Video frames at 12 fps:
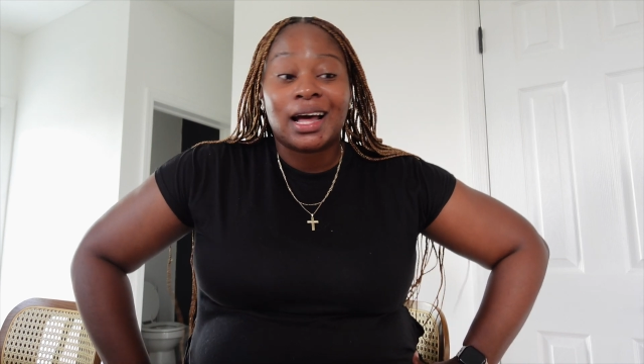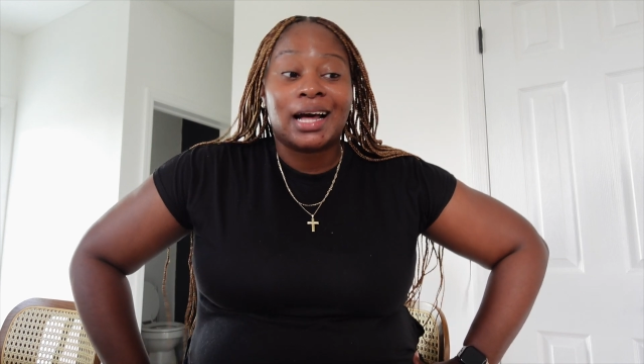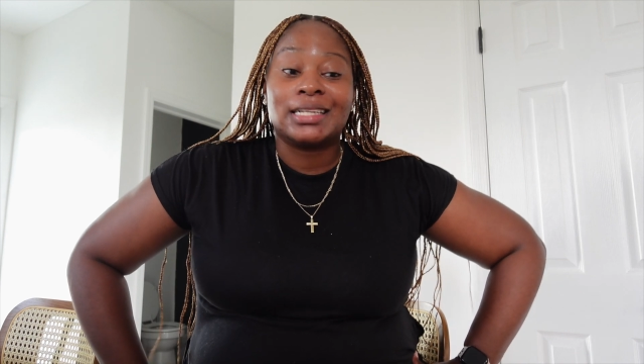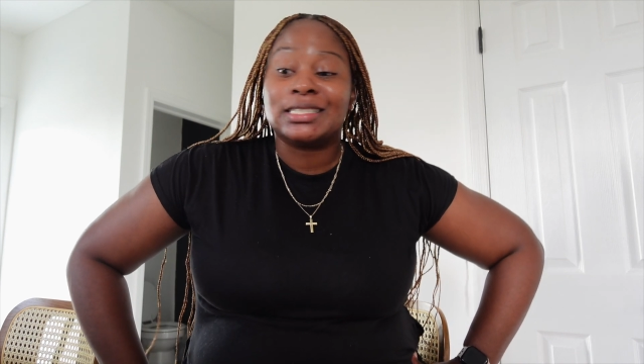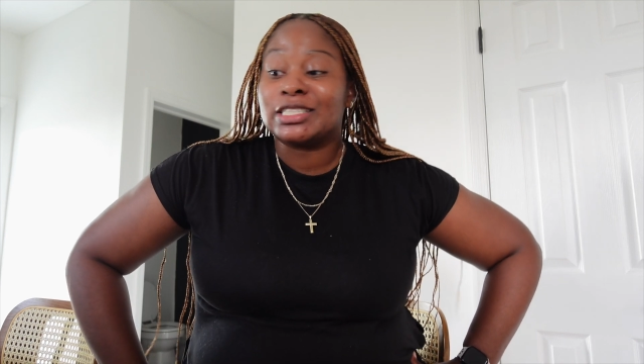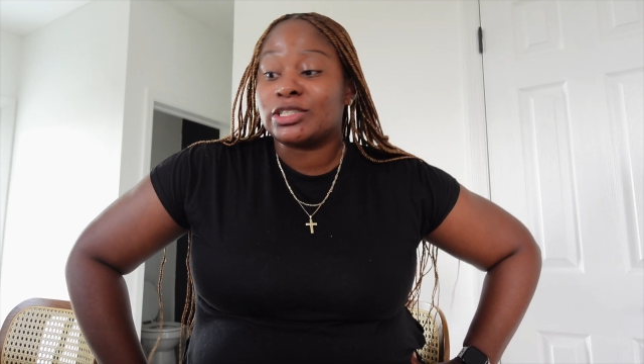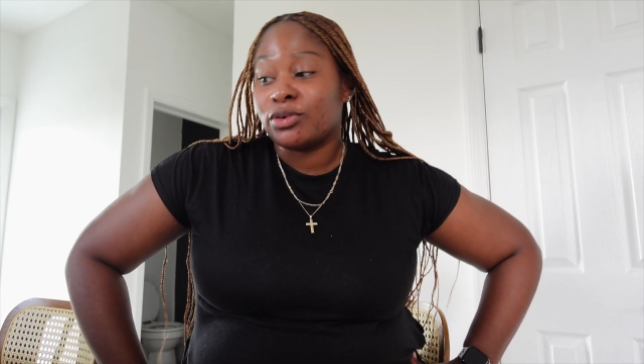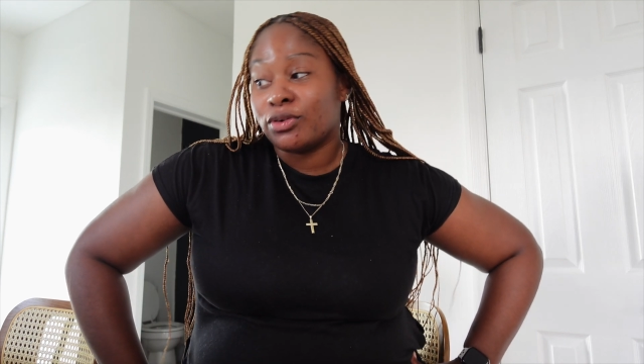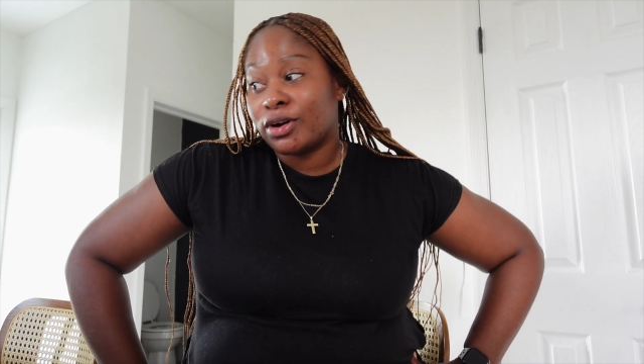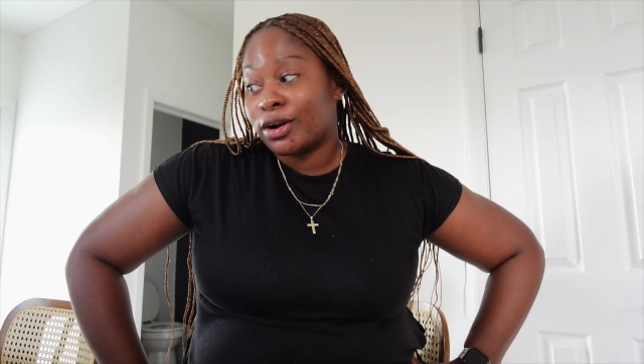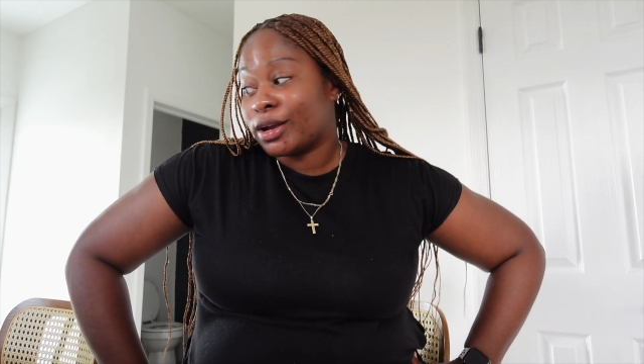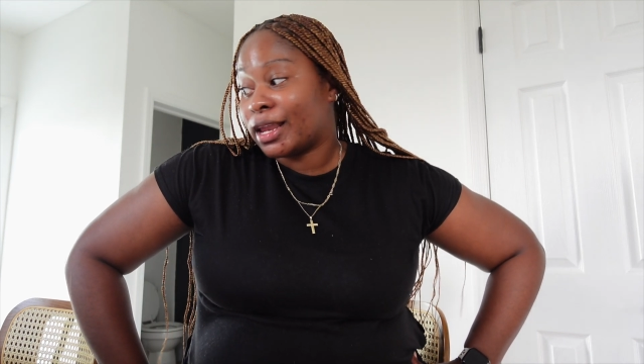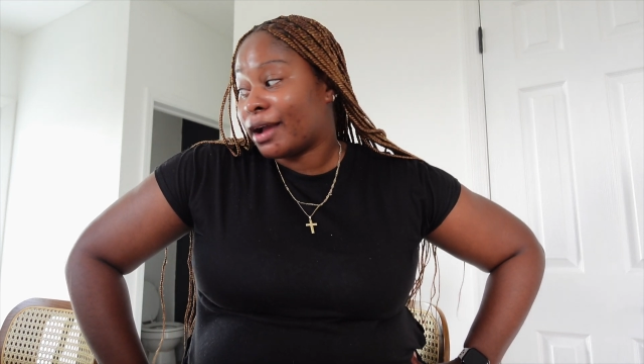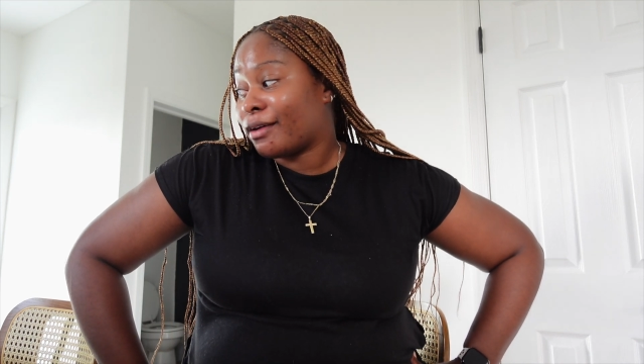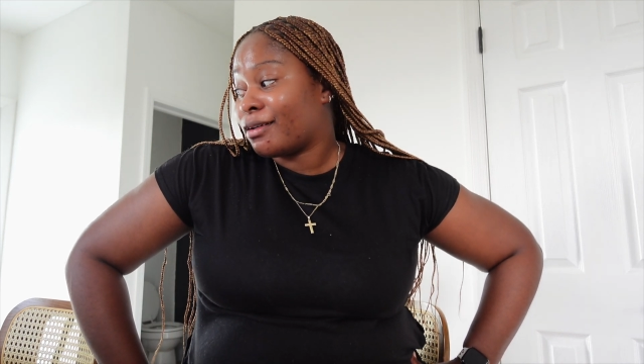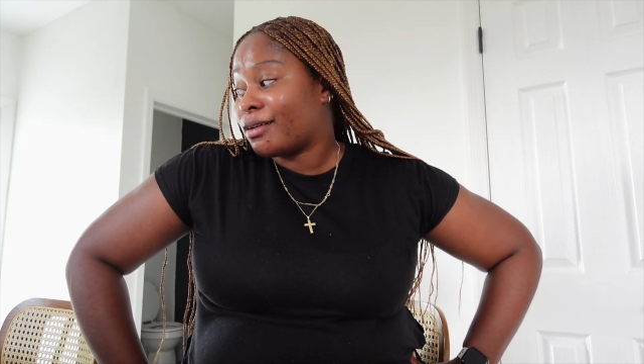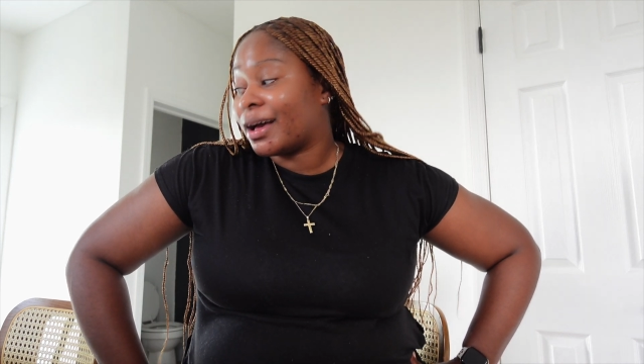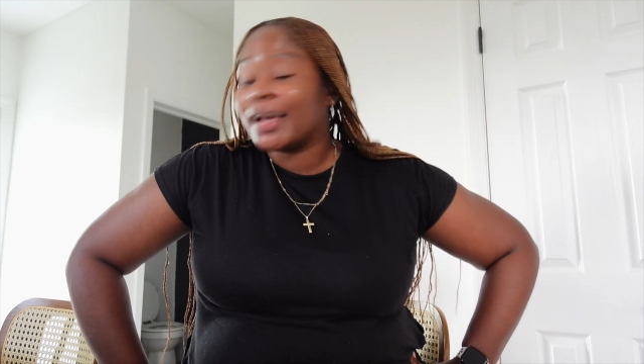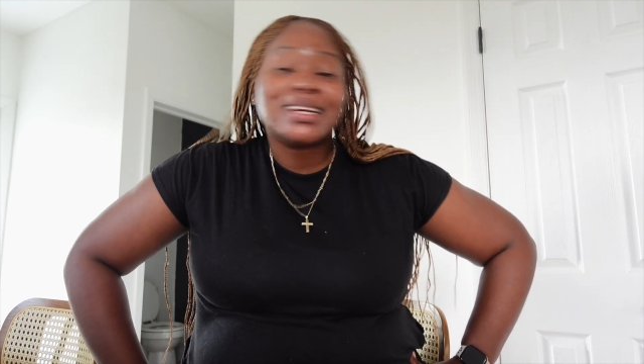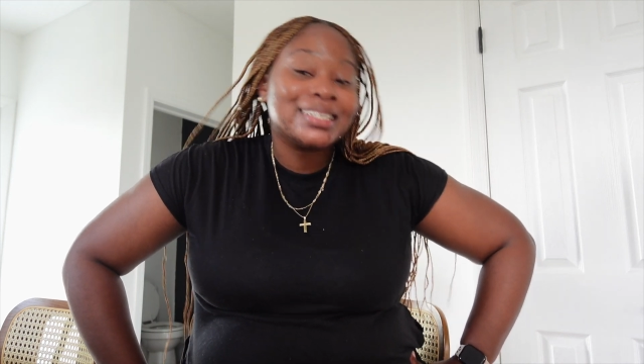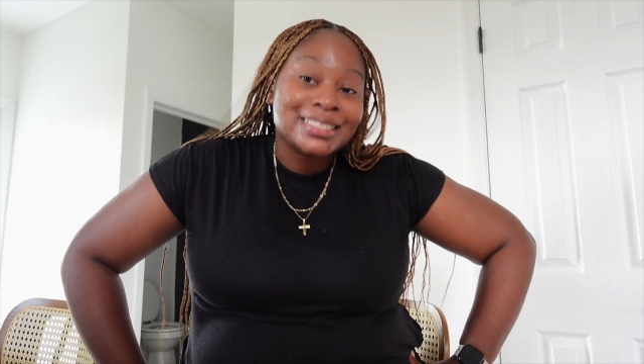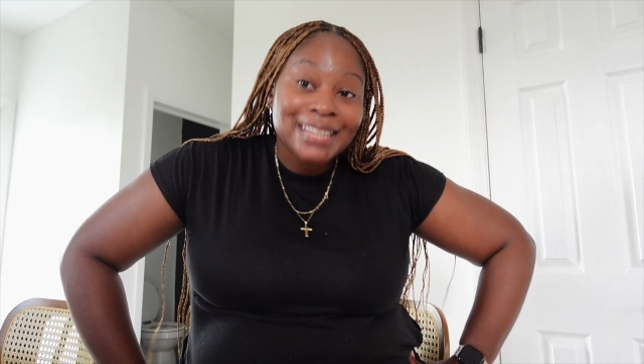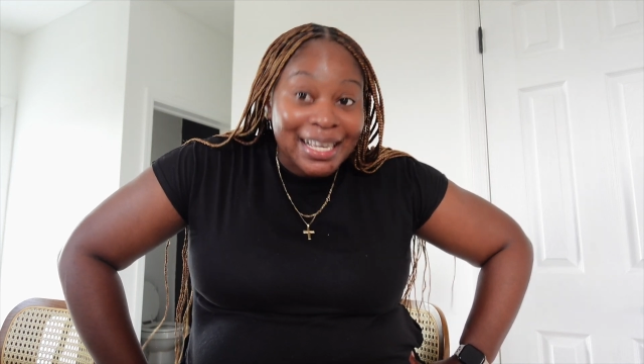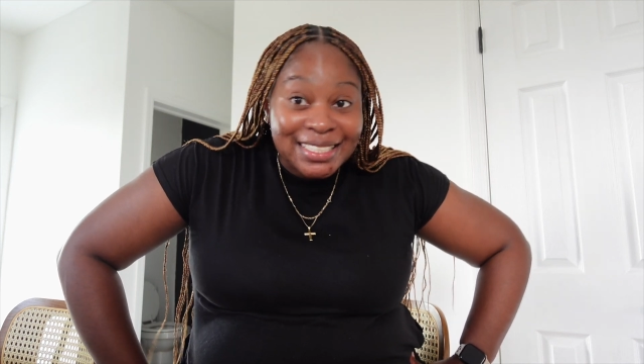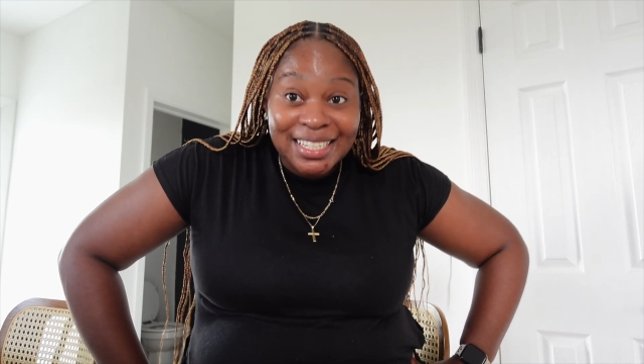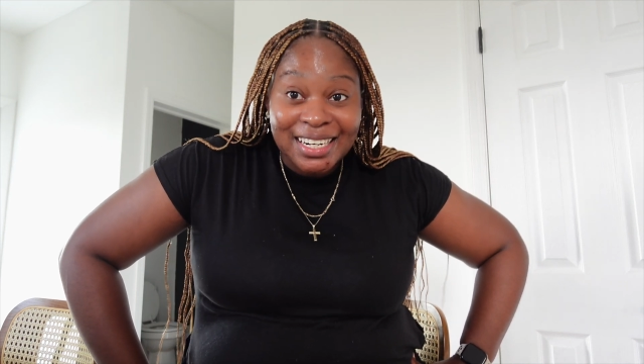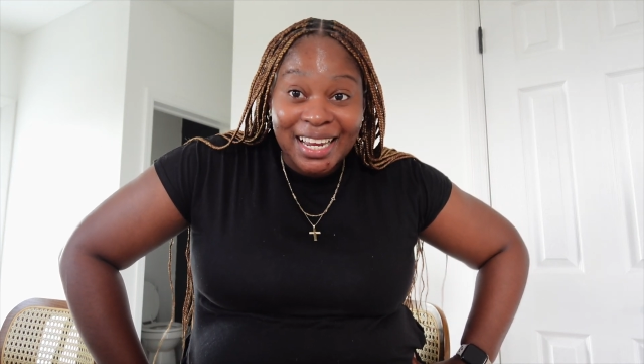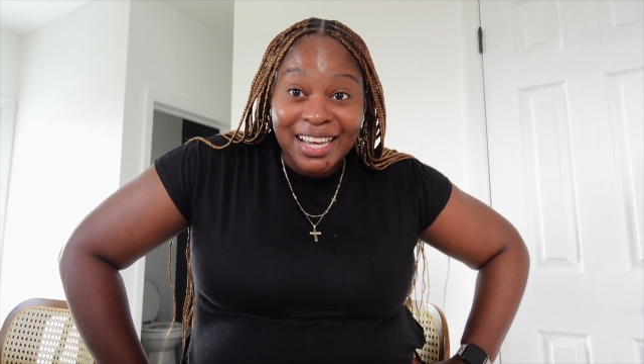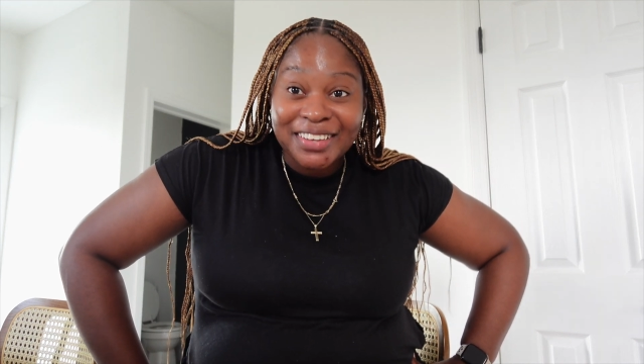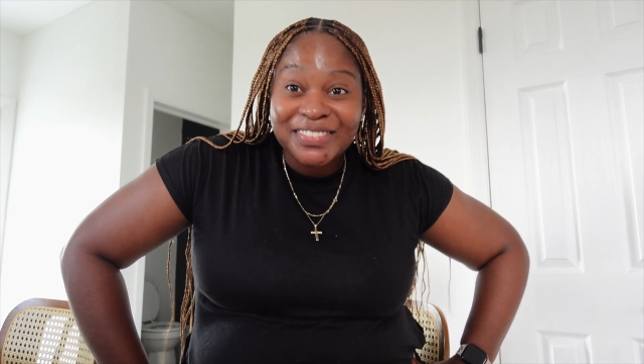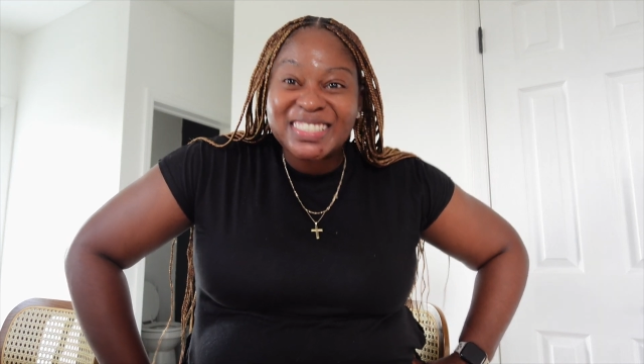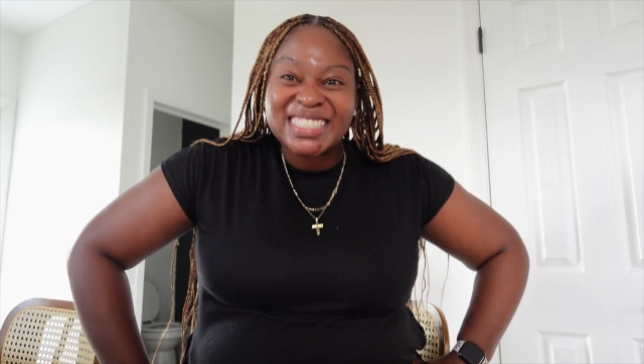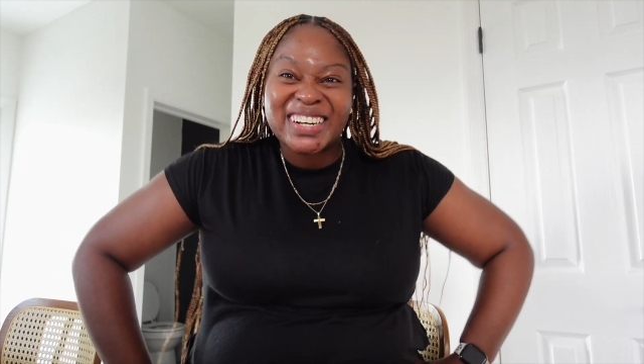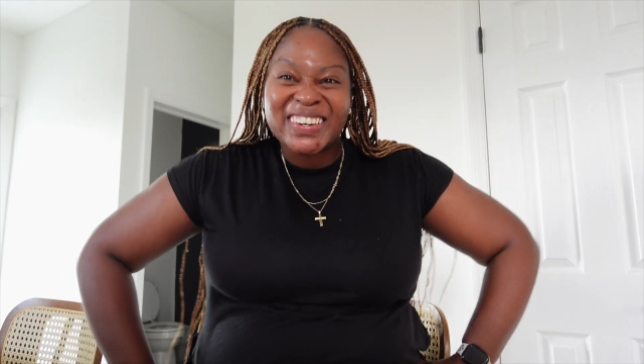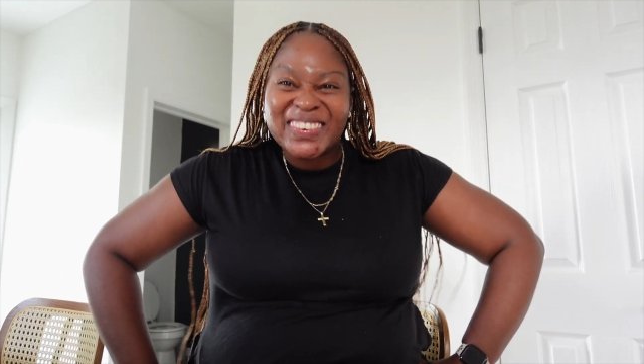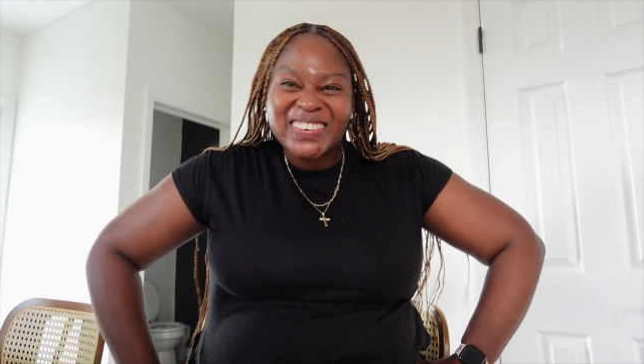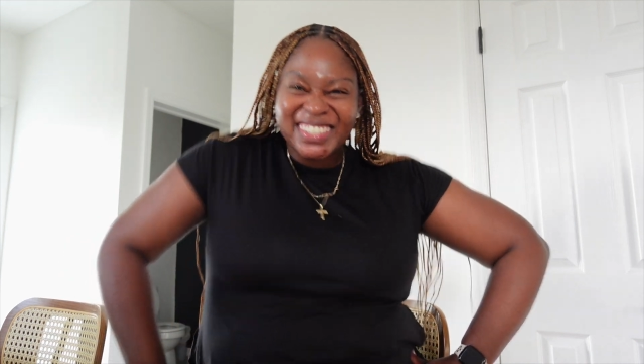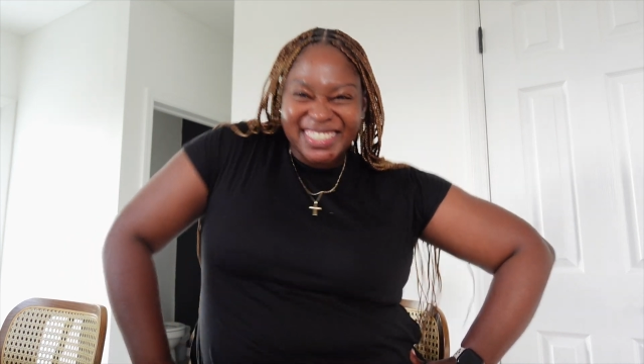and this grown girl era and this Dyson life. So,